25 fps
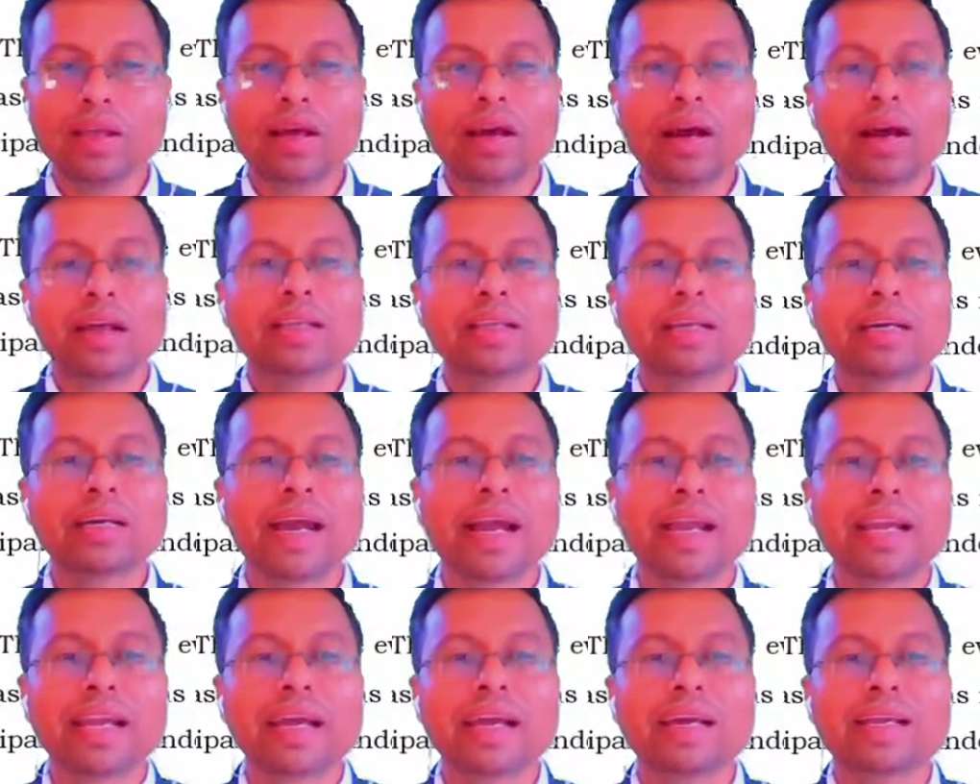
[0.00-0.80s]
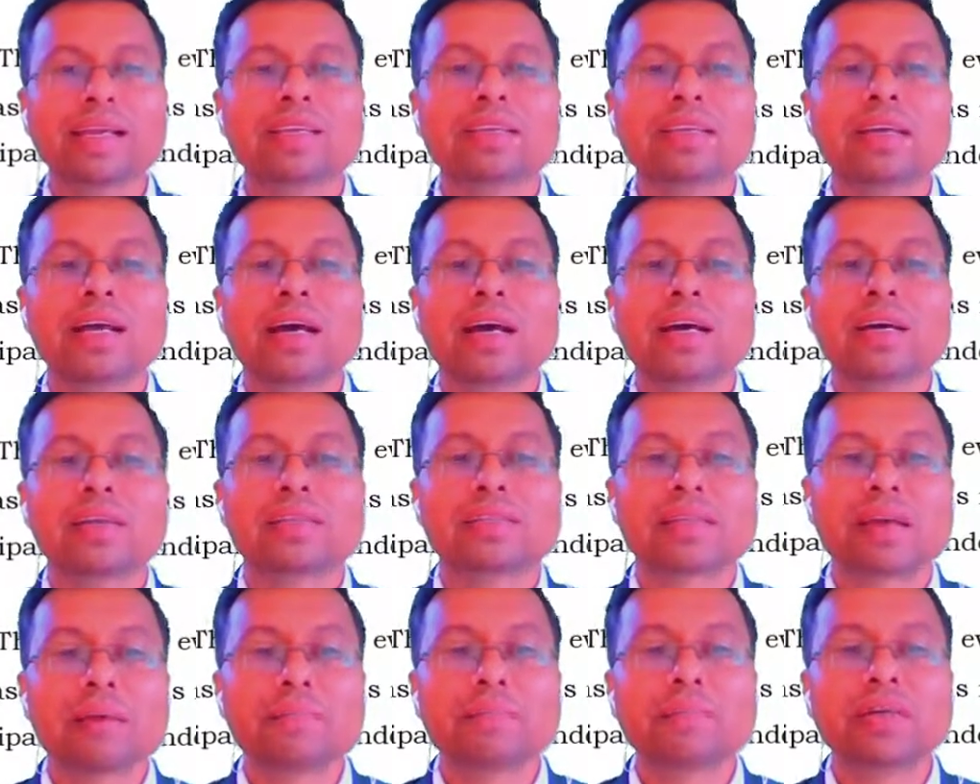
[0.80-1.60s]
Another category is
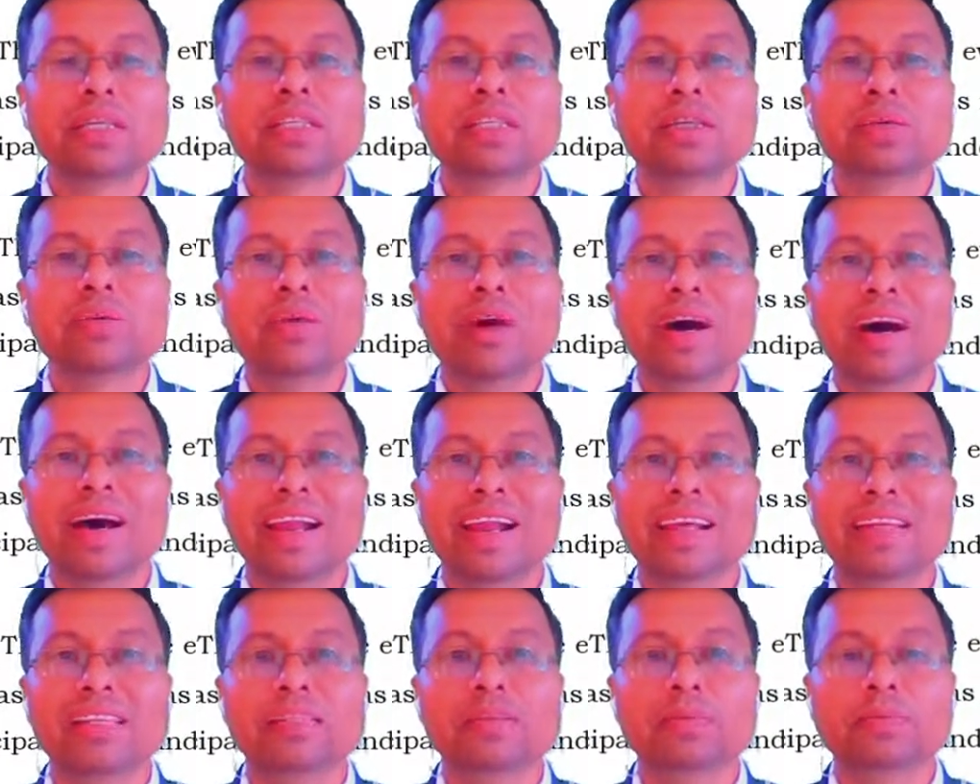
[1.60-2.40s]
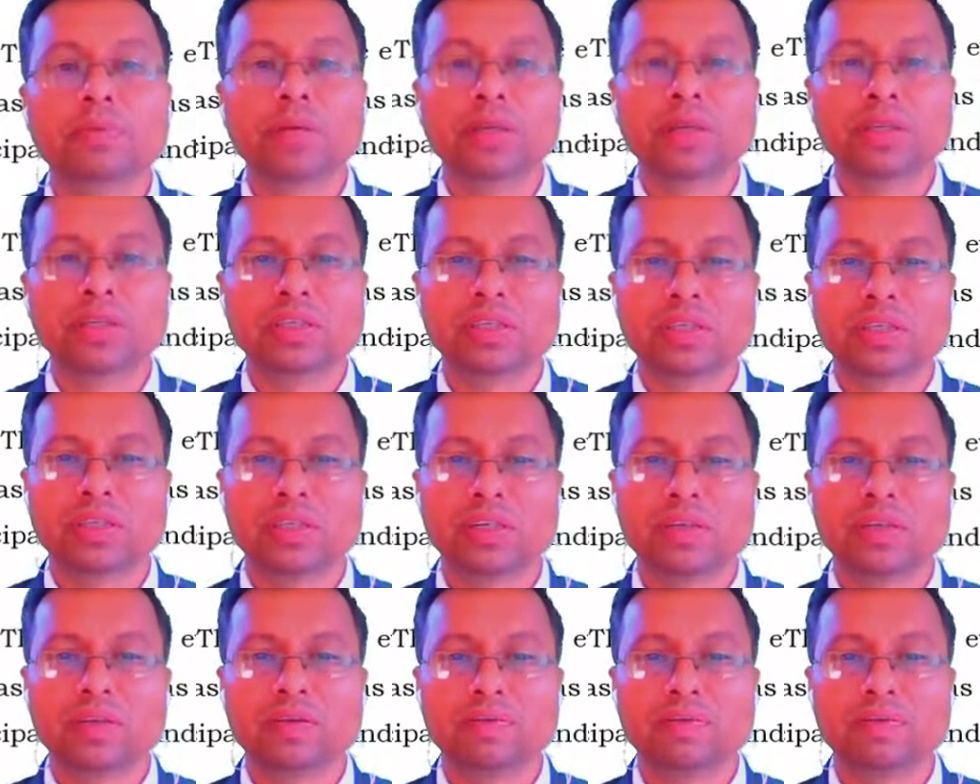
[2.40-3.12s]
submissive recipient.